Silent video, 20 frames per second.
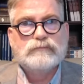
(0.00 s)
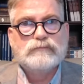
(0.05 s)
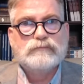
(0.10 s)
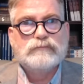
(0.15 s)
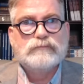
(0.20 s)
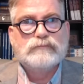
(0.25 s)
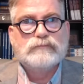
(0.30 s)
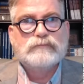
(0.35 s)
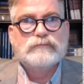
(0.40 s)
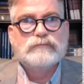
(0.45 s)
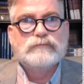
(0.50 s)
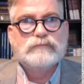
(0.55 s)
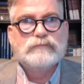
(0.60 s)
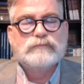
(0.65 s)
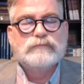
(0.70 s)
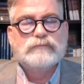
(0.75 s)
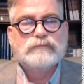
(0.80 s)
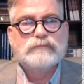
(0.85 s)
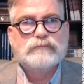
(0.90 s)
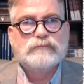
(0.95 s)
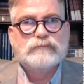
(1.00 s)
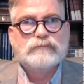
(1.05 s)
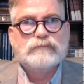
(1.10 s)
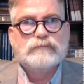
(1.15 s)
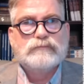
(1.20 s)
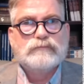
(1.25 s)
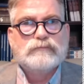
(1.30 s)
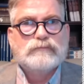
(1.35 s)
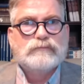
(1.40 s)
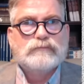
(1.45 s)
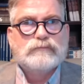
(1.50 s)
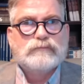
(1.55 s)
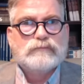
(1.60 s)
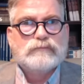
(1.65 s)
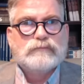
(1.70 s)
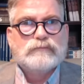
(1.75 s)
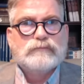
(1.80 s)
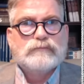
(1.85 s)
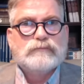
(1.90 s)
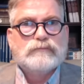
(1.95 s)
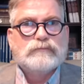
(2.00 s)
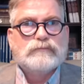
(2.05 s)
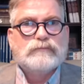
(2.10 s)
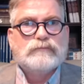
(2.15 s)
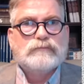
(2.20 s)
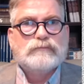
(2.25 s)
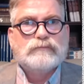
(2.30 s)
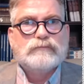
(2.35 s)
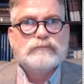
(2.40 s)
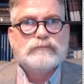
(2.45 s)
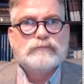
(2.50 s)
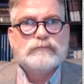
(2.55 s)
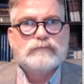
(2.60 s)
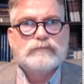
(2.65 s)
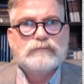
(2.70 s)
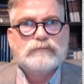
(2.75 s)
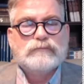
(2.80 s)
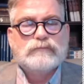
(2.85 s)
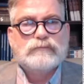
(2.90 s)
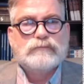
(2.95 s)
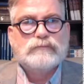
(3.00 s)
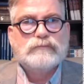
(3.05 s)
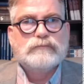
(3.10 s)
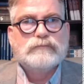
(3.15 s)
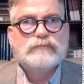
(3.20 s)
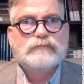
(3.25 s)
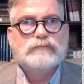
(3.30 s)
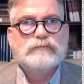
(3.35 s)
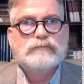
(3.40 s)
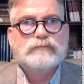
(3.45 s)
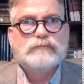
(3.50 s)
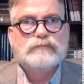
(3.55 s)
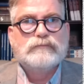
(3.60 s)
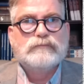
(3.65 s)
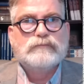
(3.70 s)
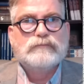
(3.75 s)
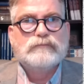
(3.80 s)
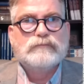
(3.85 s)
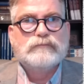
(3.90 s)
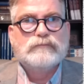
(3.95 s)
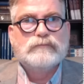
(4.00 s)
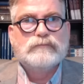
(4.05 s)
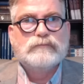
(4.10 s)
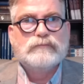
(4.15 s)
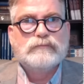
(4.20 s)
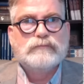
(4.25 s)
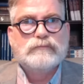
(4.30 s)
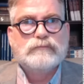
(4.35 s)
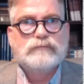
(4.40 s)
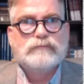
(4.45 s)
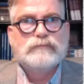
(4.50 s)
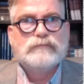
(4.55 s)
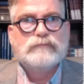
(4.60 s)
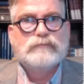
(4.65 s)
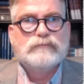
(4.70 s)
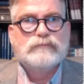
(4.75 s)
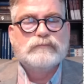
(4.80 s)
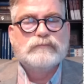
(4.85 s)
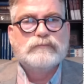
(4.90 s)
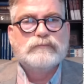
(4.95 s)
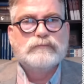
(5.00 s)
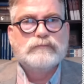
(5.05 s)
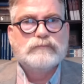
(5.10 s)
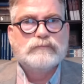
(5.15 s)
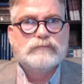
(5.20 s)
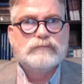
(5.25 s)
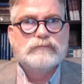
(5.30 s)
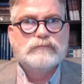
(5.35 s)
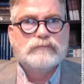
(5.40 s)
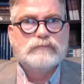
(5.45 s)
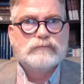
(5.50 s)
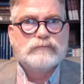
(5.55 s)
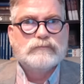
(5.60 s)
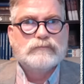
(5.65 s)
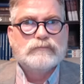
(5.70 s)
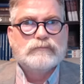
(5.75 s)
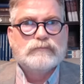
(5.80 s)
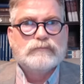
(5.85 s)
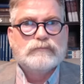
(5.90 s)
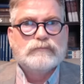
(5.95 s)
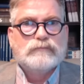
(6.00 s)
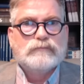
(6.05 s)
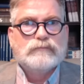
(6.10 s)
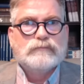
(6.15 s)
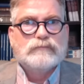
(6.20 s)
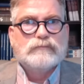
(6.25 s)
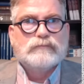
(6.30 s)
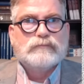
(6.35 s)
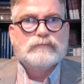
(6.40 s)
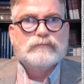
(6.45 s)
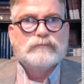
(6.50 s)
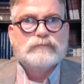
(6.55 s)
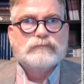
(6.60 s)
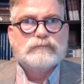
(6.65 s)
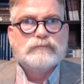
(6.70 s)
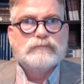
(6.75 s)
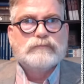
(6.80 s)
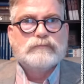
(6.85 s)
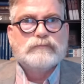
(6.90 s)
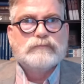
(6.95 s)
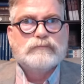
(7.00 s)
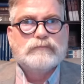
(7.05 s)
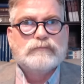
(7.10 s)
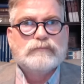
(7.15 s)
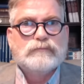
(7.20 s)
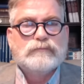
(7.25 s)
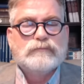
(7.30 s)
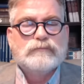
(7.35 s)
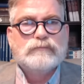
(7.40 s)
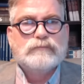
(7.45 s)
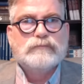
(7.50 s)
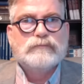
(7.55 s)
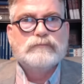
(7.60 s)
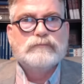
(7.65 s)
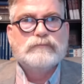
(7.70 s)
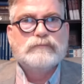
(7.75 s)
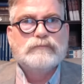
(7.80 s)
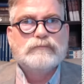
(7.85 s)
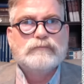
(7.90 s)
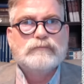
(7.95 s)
The person shown says nothing.